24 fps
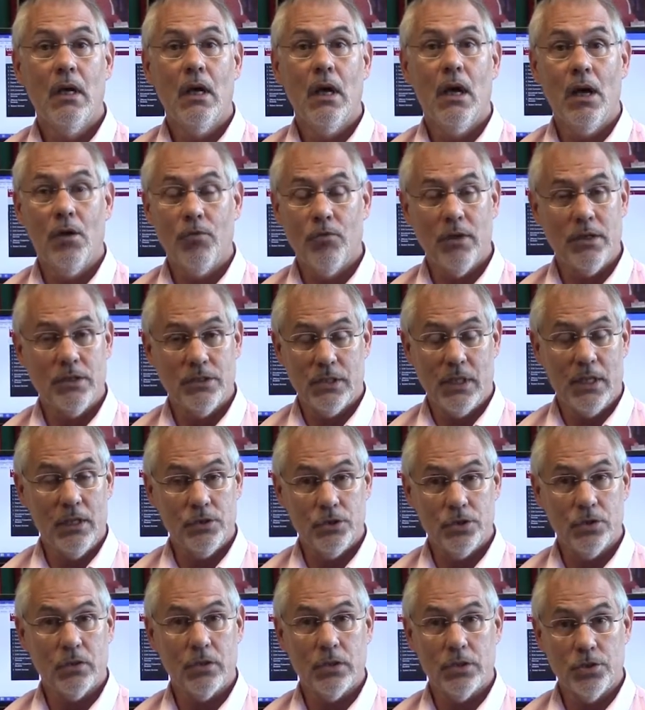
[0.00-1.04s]
of
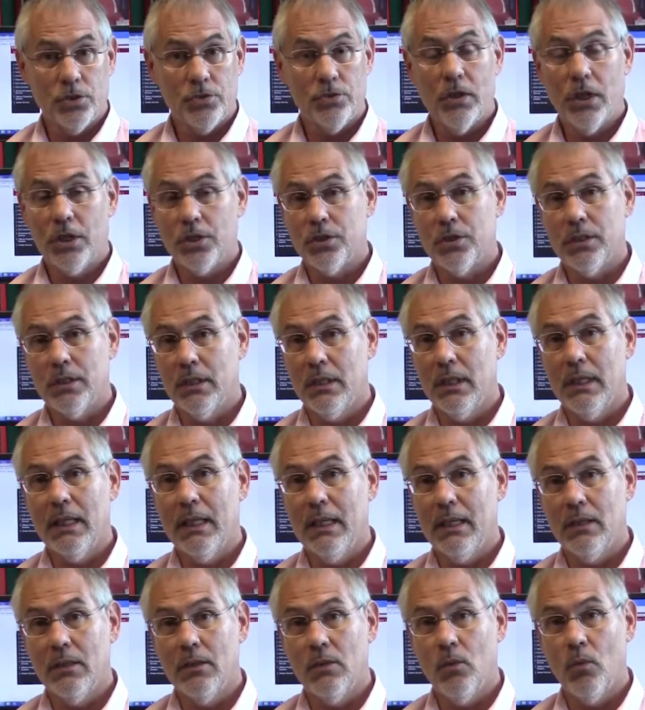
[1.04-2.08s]
residential construction
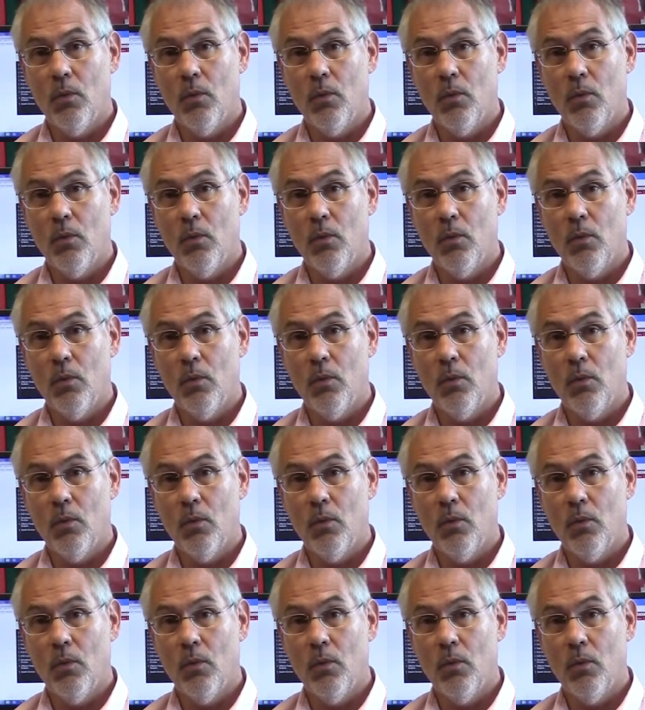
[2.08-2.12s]
in